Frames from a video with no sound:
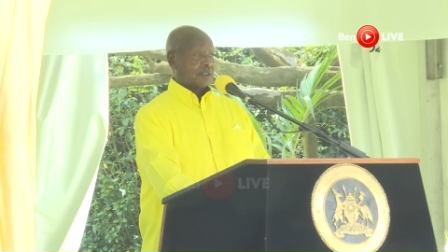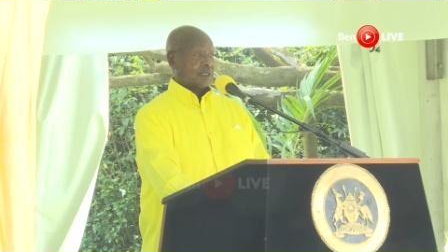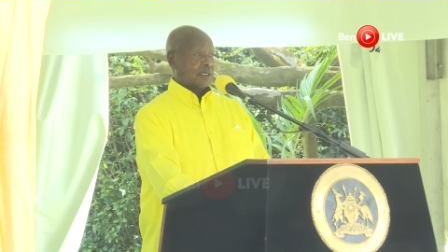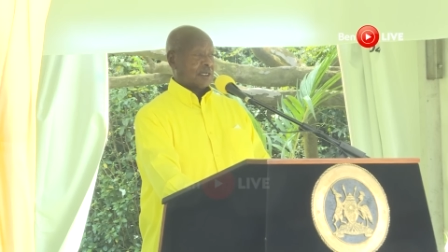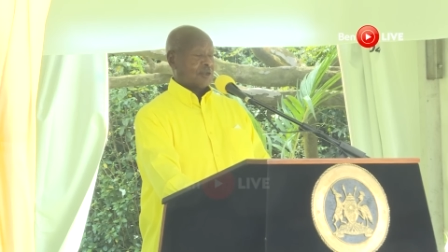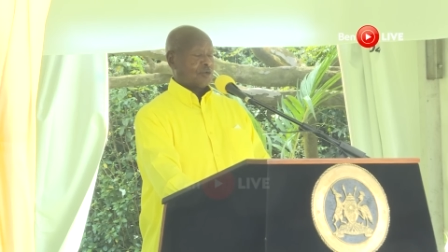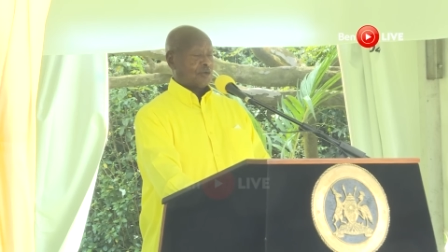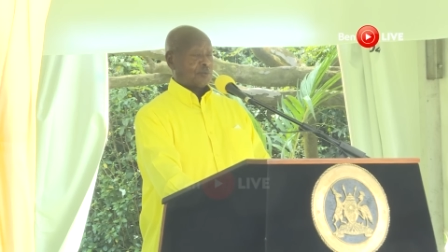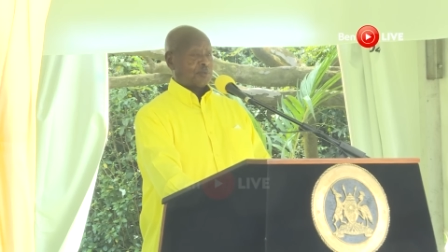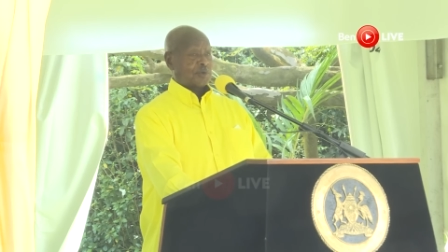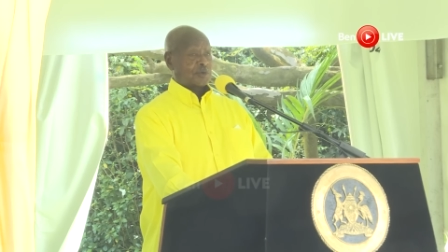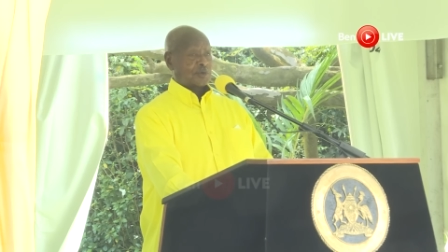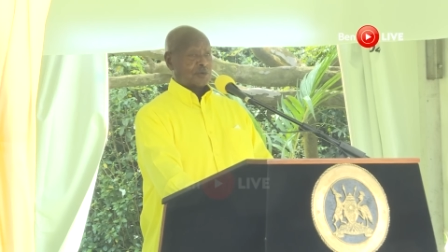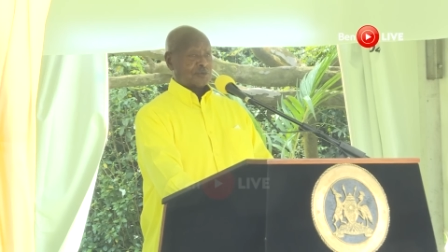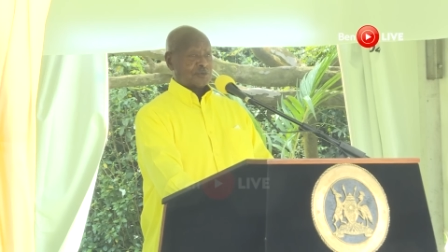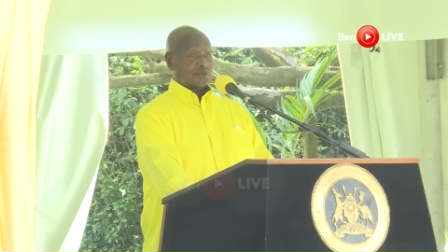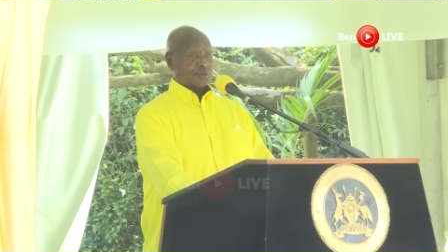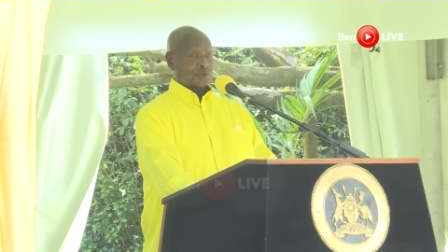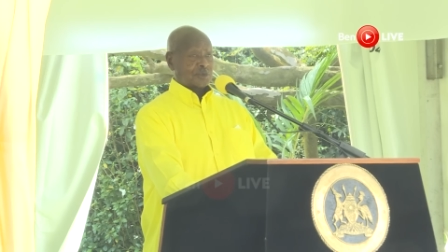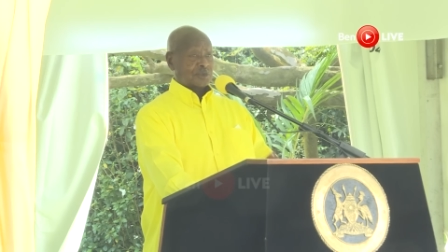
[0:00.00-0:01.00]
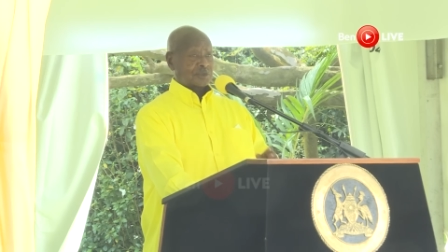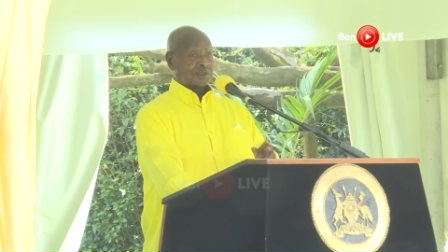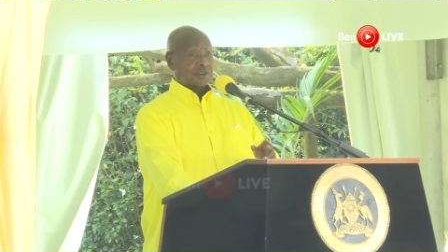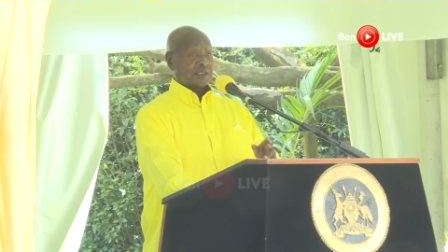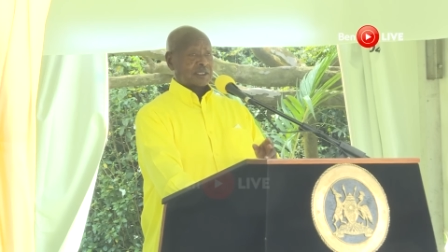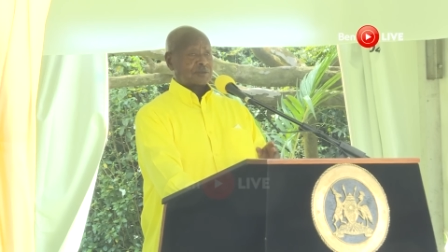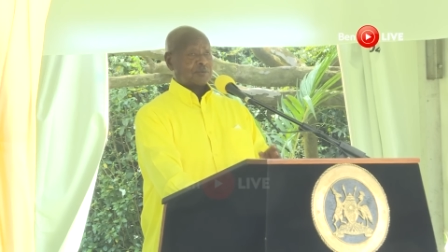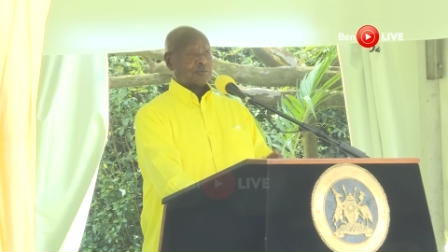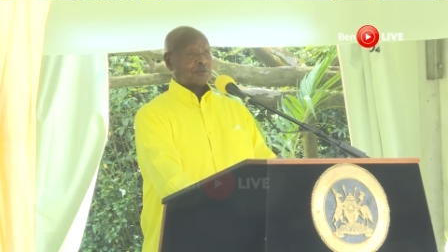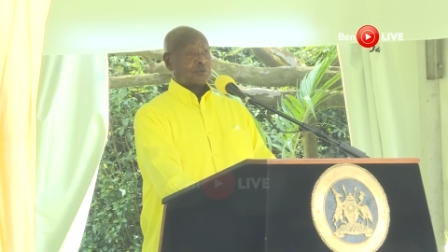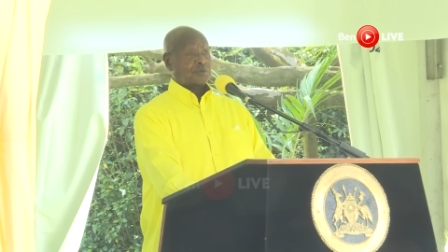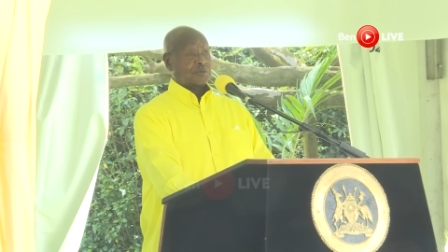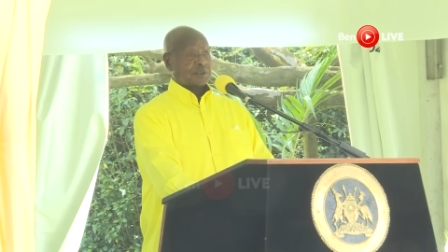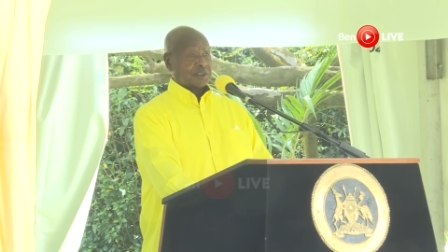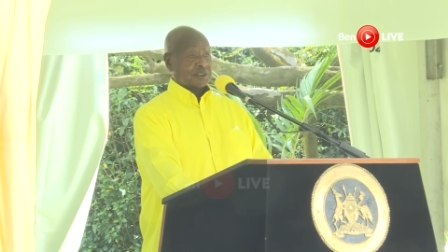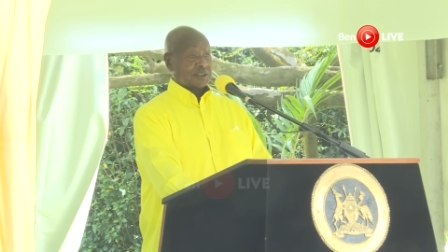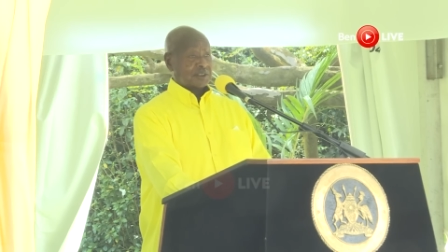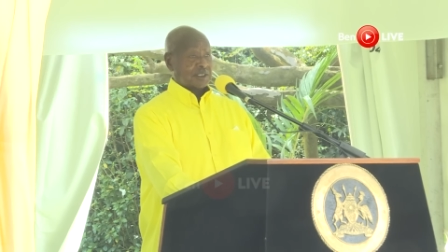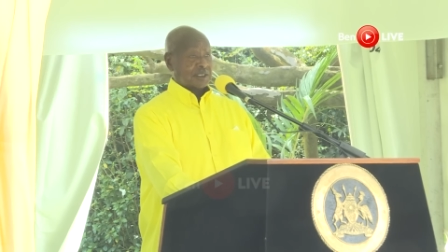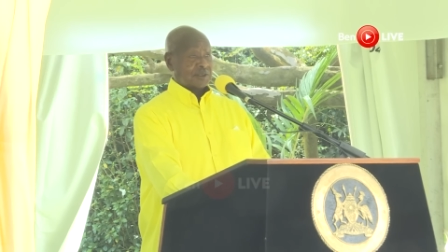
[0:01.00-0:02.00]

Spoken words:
I hope all of you got that booklet.